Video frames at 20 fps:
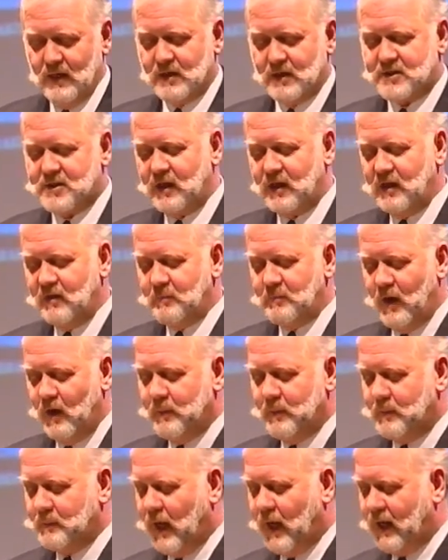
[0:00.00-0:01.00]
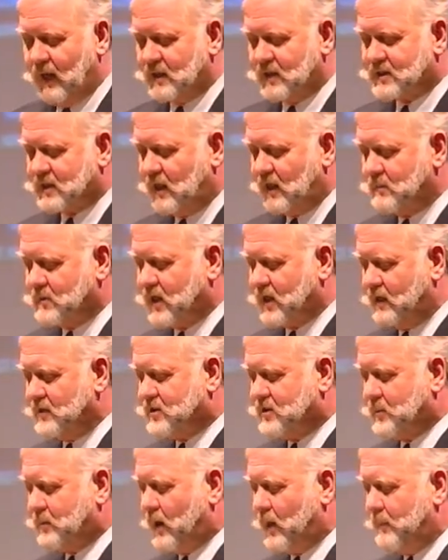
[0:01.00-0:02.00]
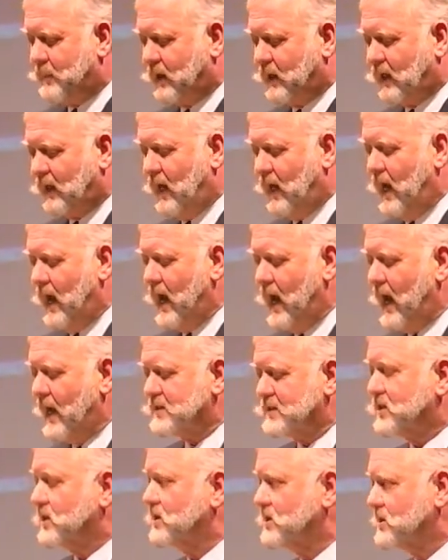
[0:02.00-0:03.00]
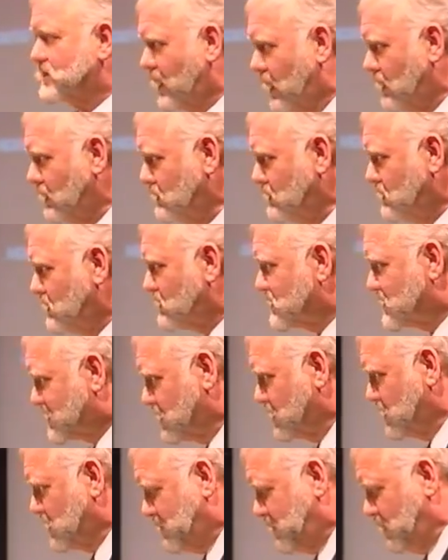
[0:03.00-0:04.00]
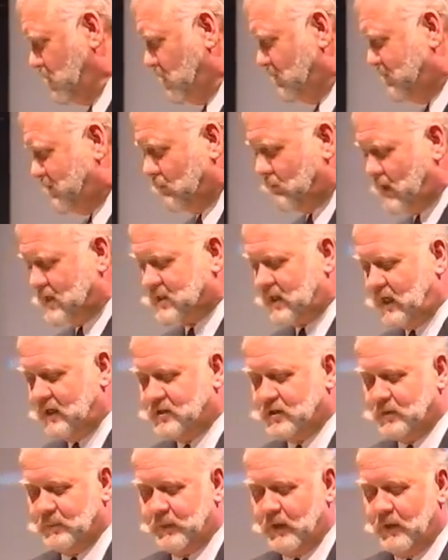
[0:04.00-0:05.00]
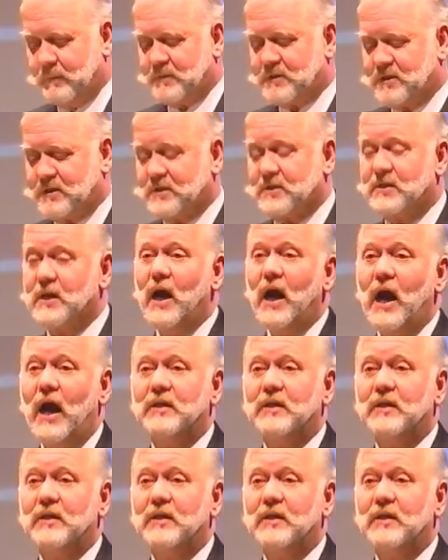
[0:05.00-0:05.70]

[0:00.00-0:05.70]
The City of Melbourne planning scheme zones the property as zoned suitable for residential purposes,